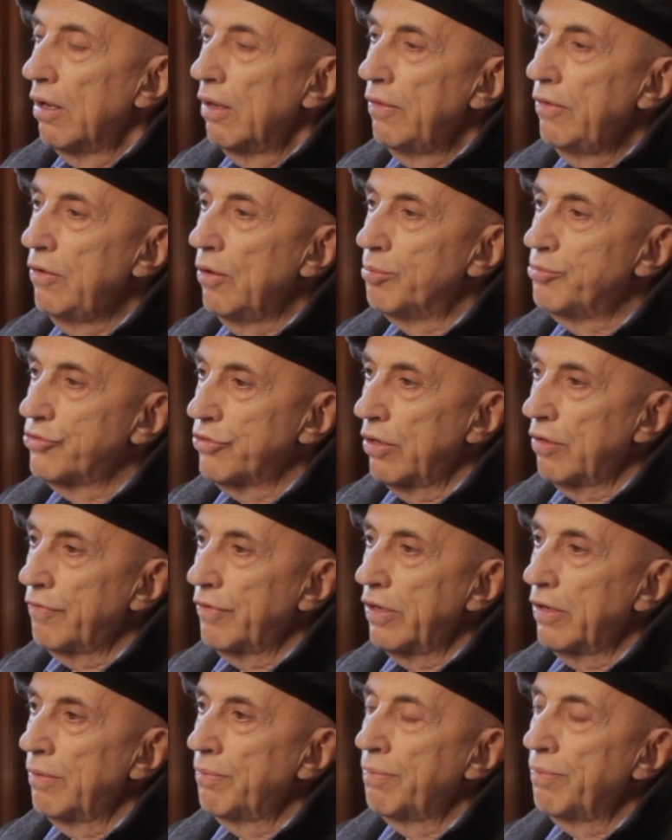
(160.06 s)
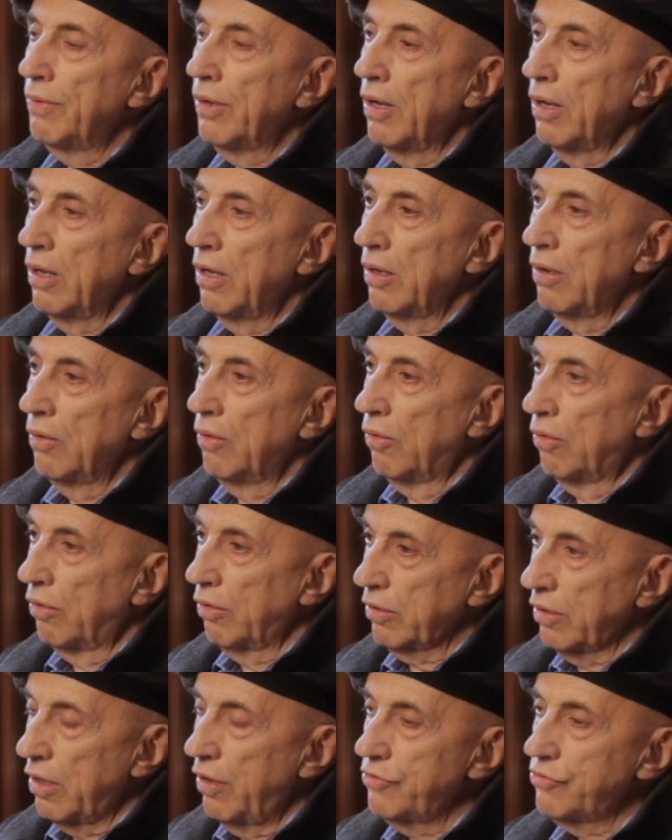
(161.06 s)
the observer uh,
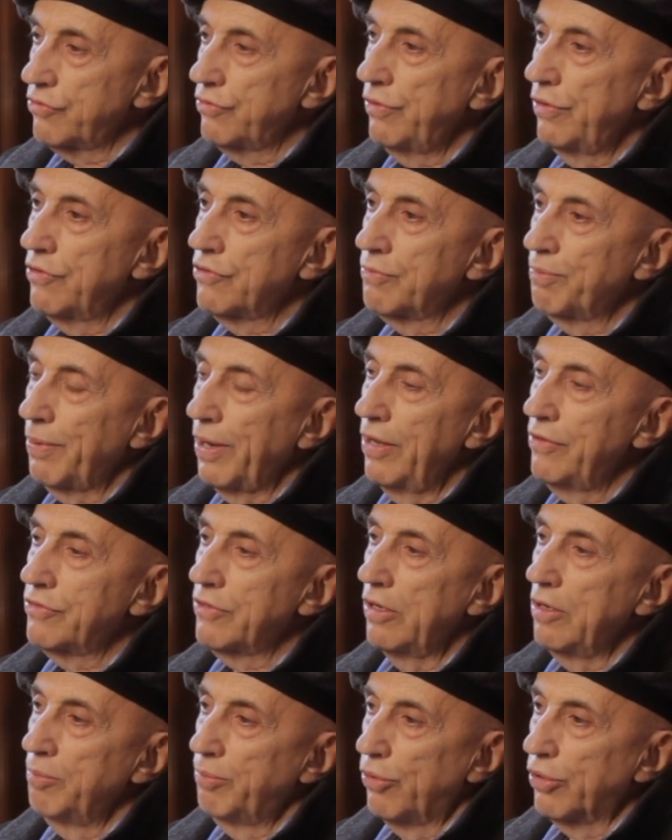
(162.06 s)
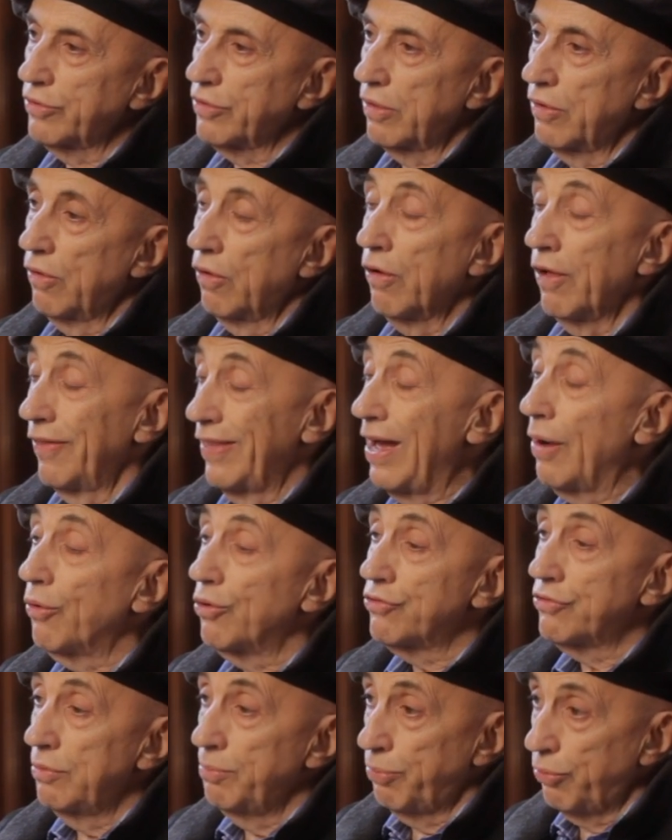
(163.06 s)
or consciousness plays an important role. And that
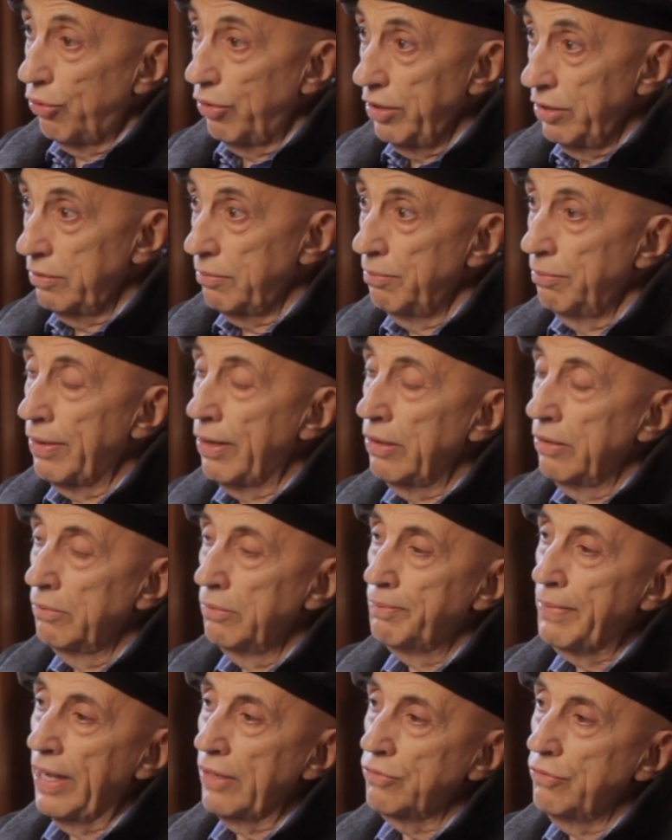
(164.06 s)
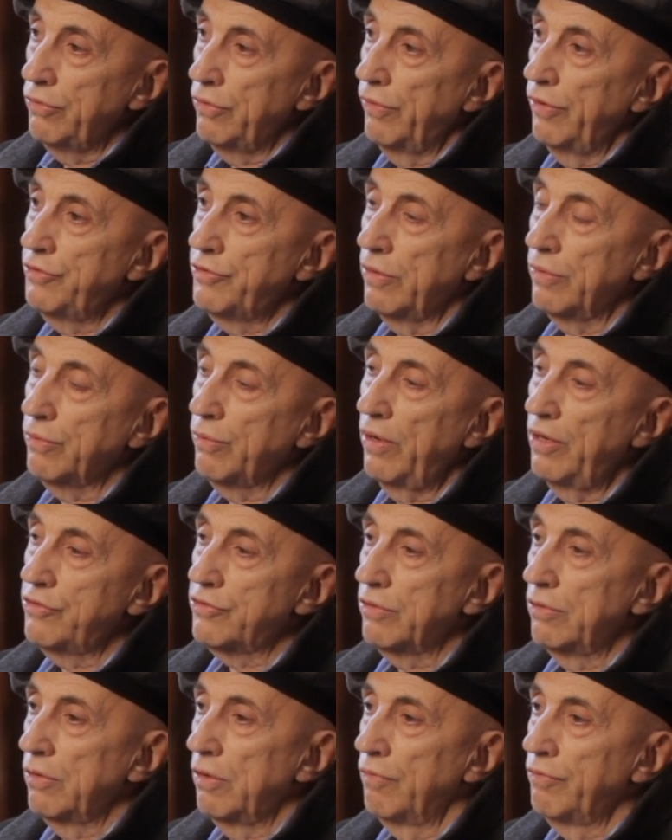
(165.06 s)
was the point, back to the original
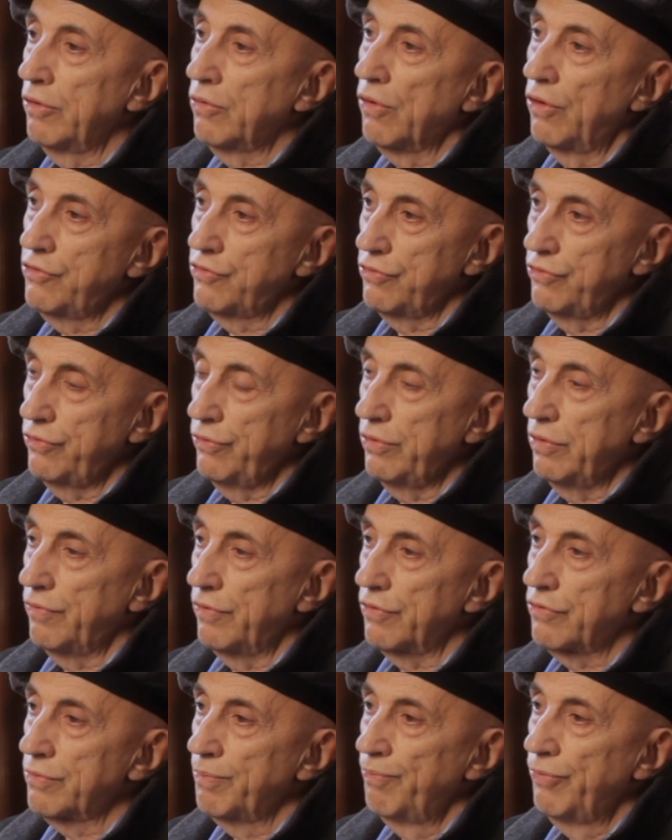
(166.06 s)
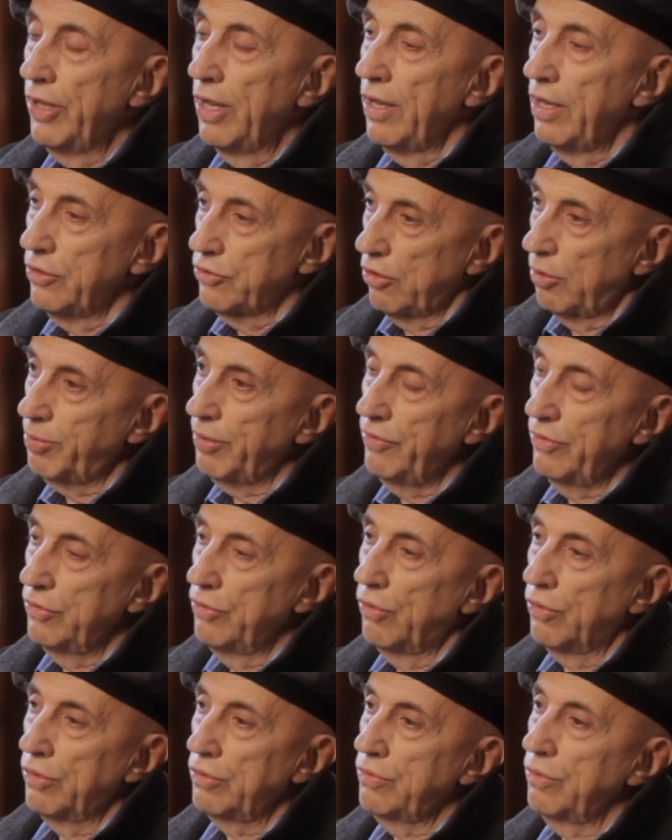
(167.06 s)
question of the conscious universe. It opened the
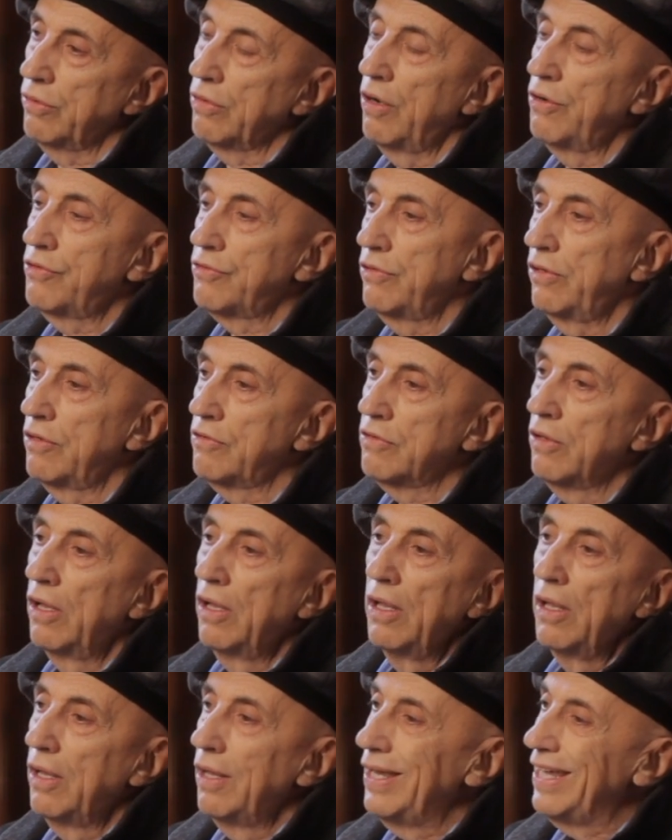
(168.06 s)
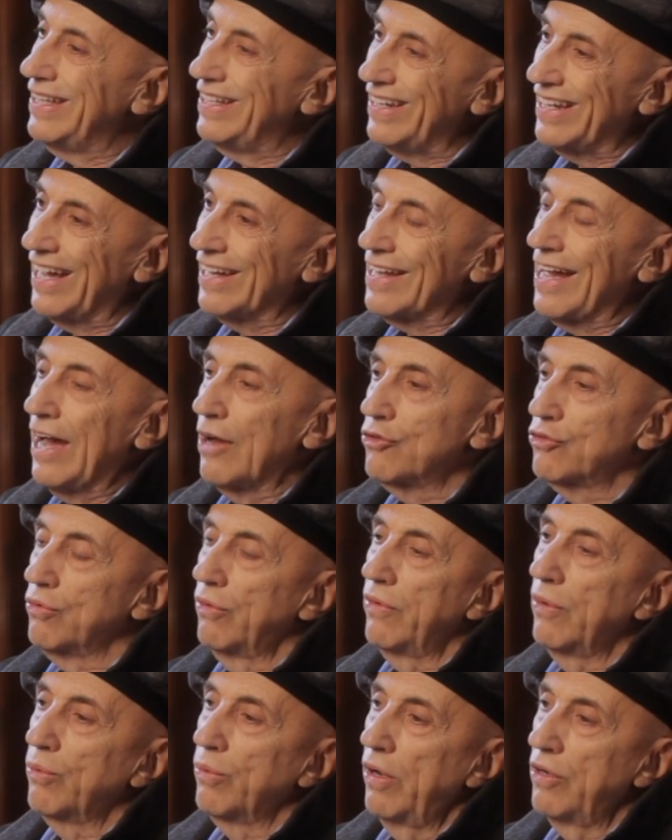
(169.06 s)
door to consciousness. It did not
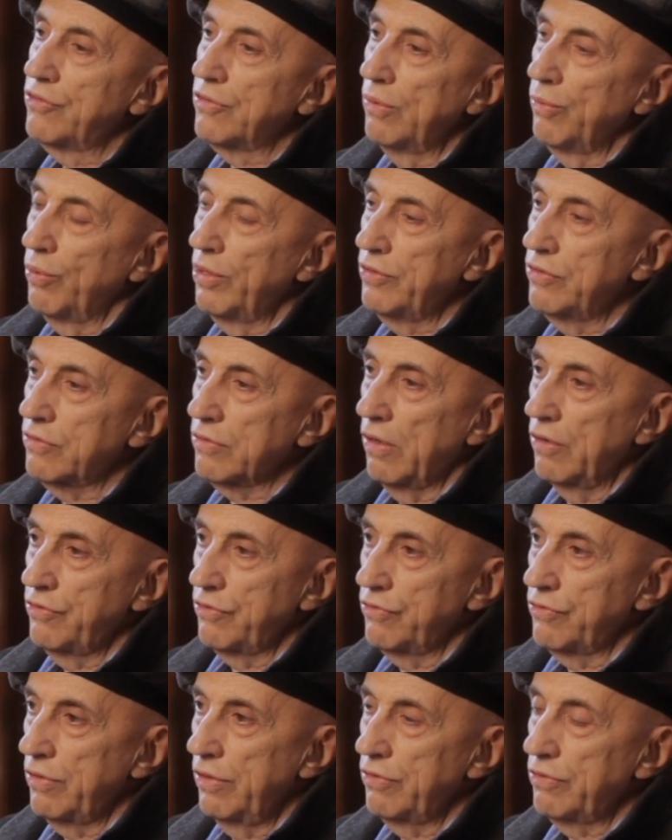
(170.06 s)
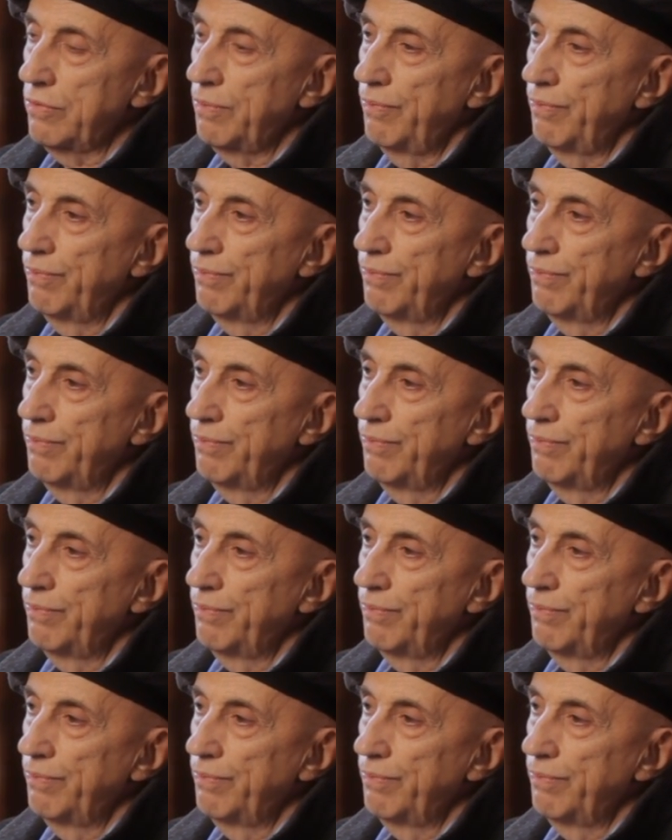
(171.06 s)
answer the question of what is consciousness.